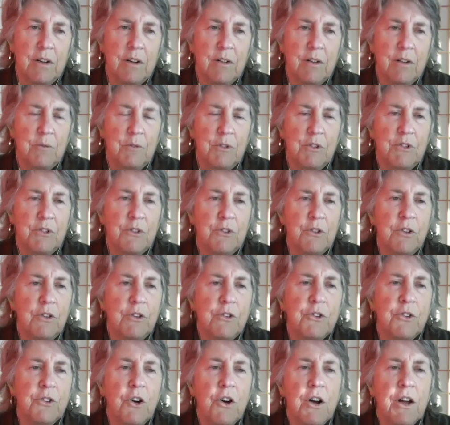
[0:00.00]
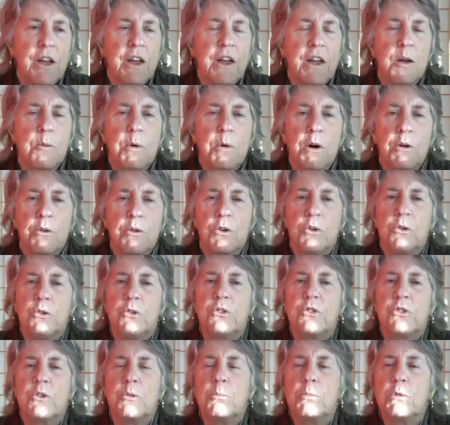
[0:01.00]
We're still talking about who's
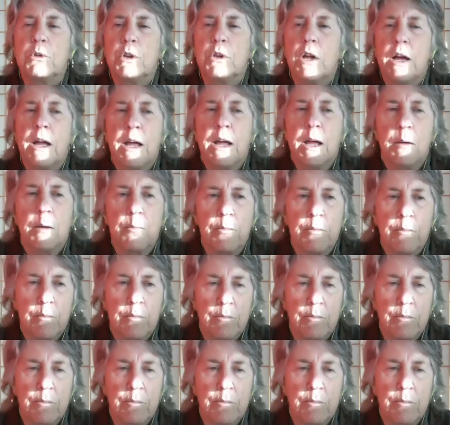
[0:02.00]
to blame